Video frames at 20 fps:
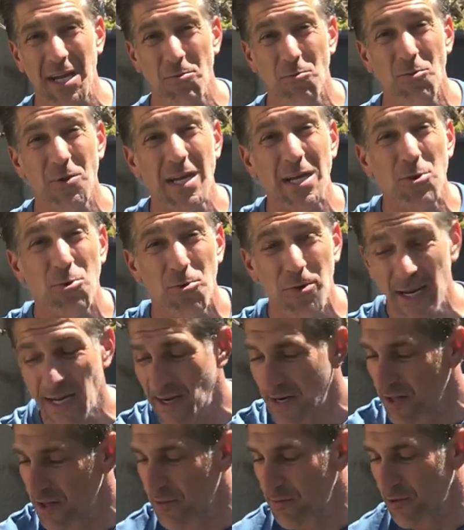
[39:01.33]
can recreate
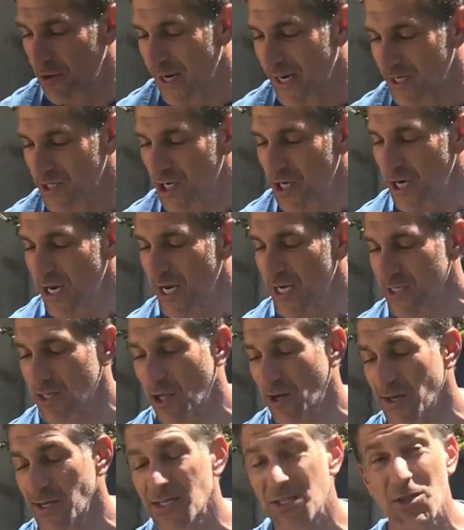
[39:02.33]
another branch as
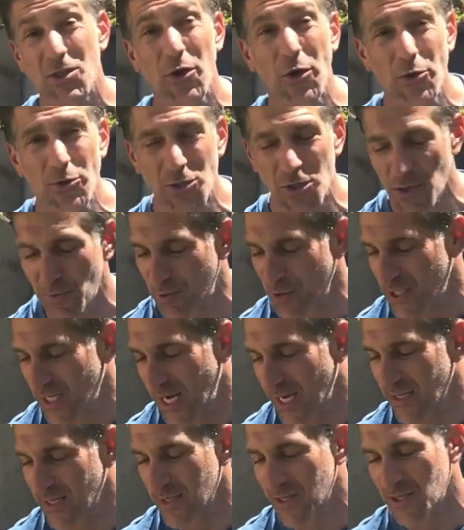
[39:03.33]
long as those are
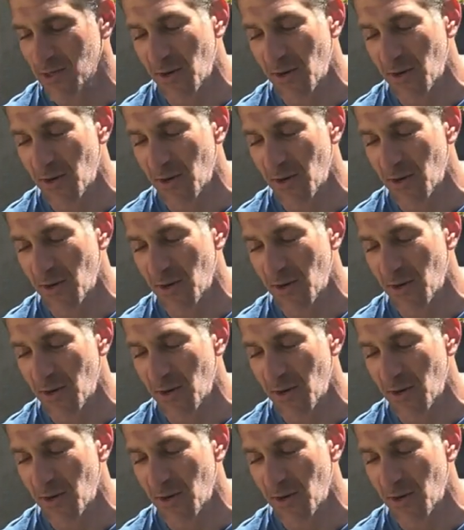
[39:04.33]
protected.